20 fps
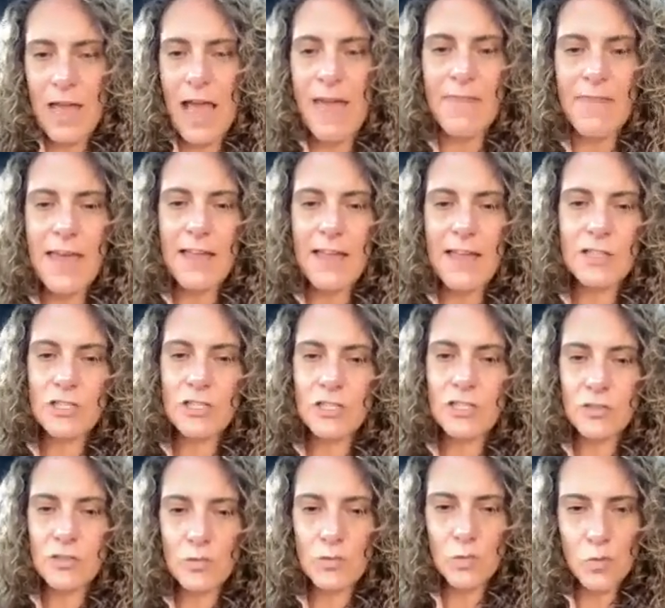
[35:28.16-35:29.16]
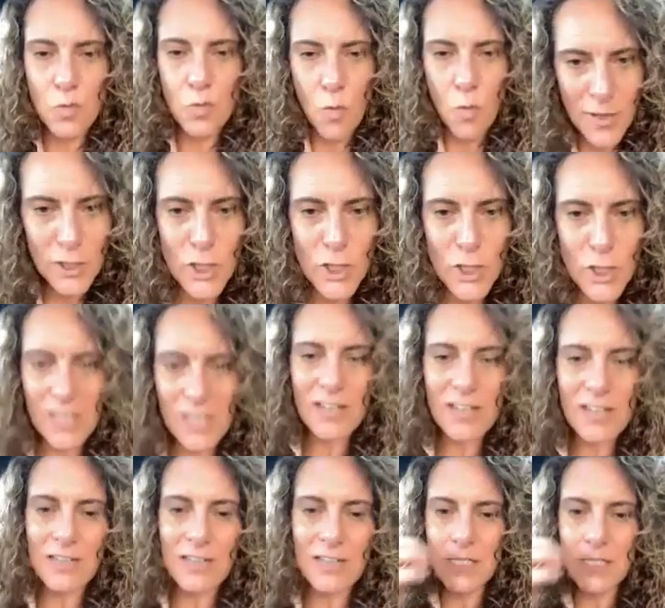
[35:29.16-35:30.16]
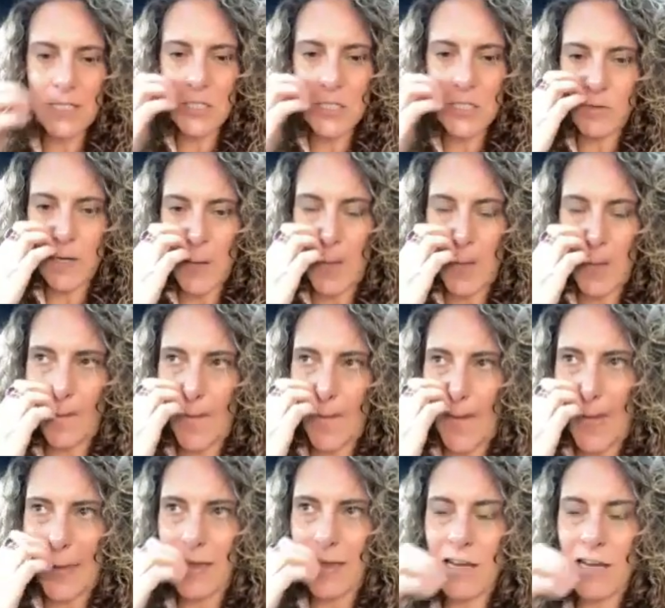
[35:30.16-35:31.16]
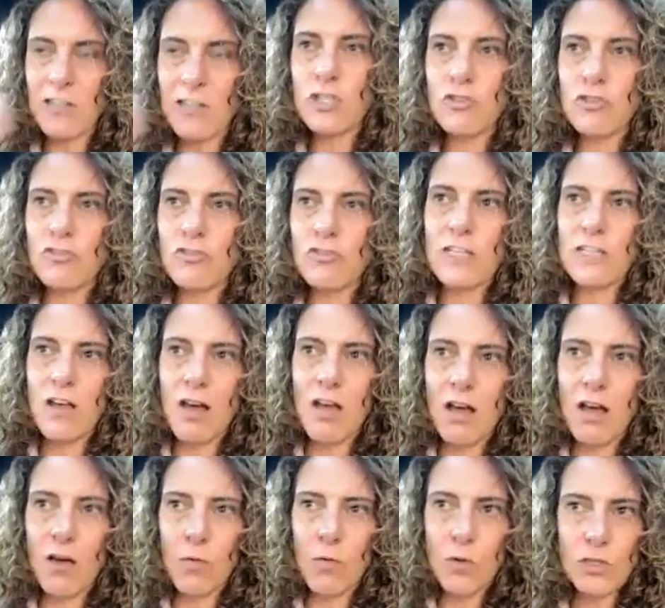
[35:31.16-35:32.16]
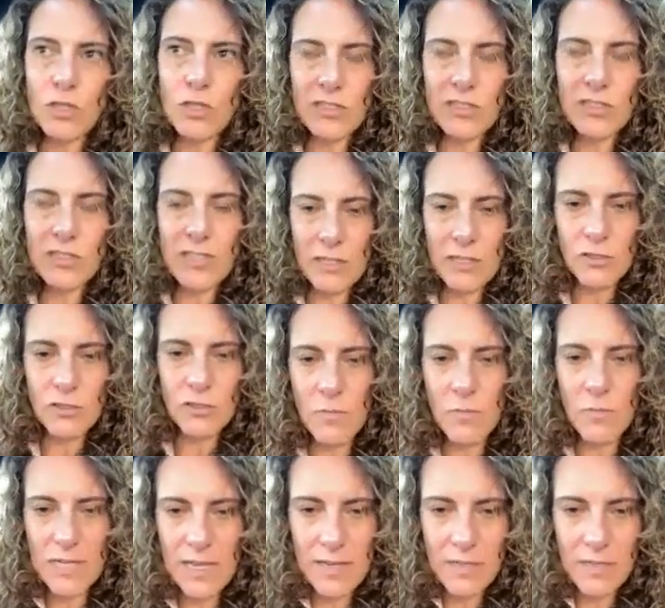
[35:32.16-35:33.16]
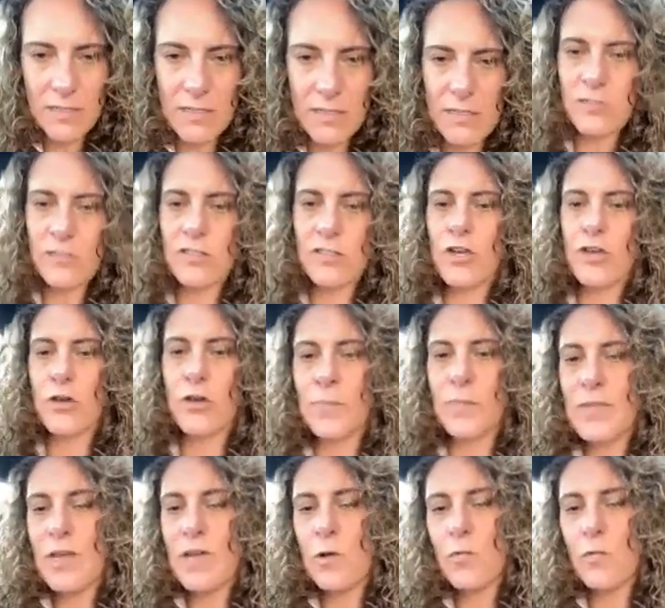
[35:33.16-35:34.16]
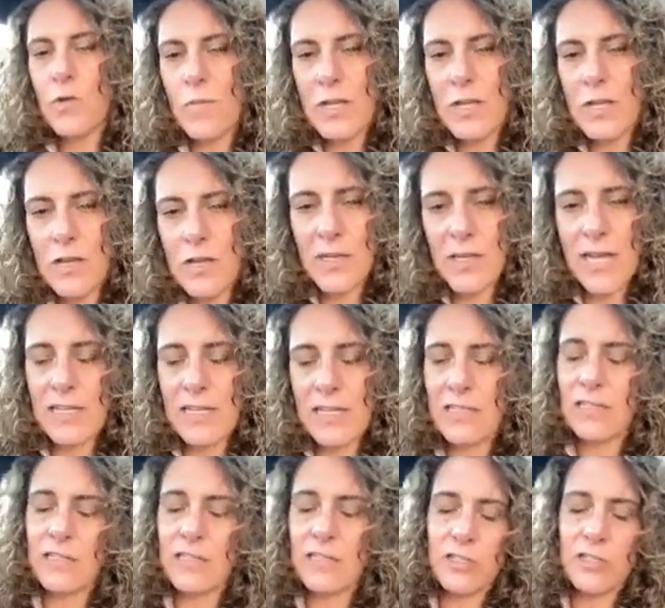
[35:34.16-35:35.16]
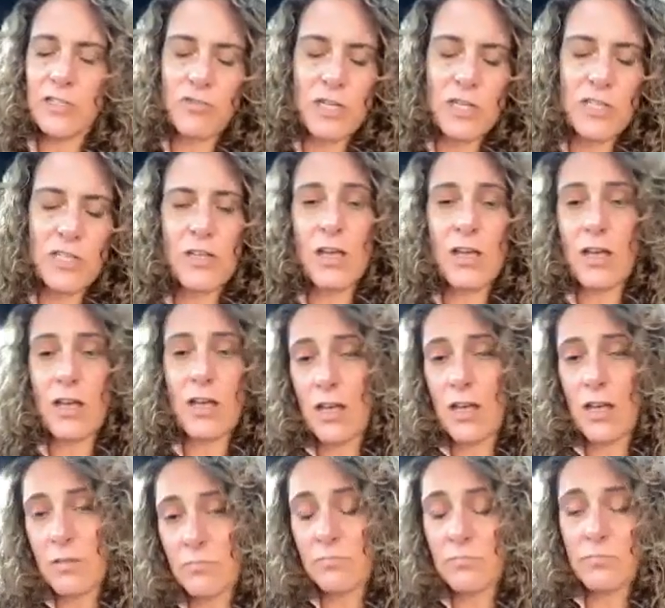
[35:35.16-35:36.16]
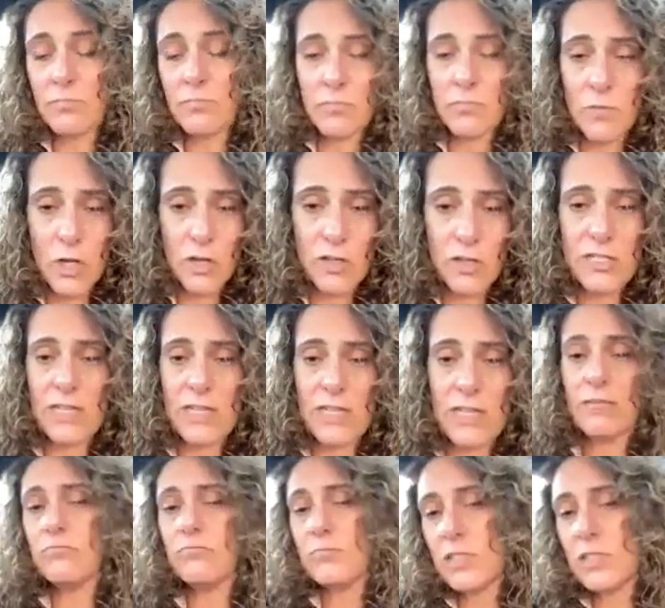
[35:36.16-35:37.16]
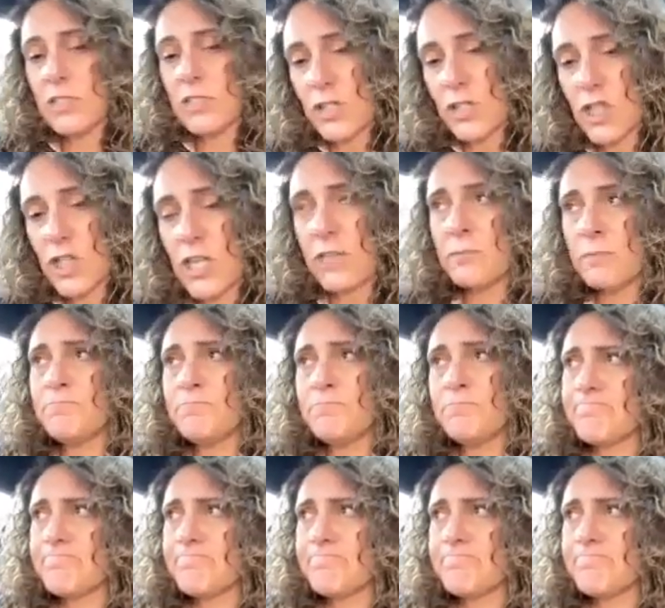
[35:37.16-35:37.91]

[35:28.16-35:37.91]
And that's once you're in an industry. Industries are also sex dominated. So women dominated industries are nursing, teaching,